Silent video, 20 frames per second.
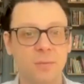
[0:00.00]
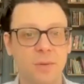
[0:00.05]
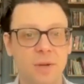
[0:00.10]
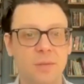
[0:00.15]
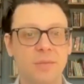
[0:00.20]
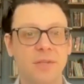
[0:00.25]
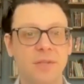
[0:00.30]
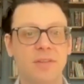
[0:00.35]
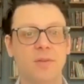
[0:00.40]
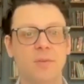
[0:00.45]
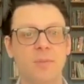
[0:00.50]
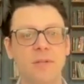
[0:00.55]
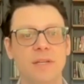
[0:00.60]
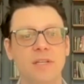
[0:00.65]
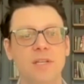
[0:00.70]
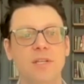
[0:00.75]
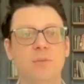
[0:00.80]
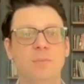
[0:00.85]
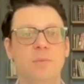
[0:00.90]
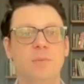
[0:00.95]
what it means to be a
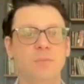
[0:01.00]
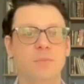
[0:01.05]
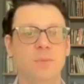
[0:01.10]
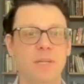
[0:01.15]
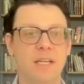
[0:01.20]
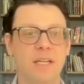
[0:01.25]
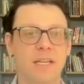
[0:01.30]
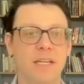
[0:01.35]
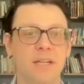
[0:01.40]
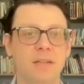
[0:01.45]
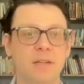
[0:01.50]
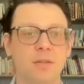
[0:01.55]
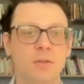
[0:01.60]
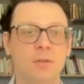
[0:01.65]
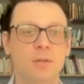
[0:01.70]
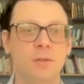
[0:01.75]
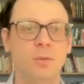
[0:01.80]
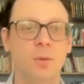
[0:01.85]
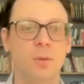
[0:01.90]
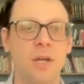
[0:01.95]
human being
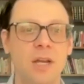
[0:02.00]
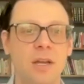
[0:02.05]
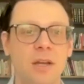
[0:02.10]
who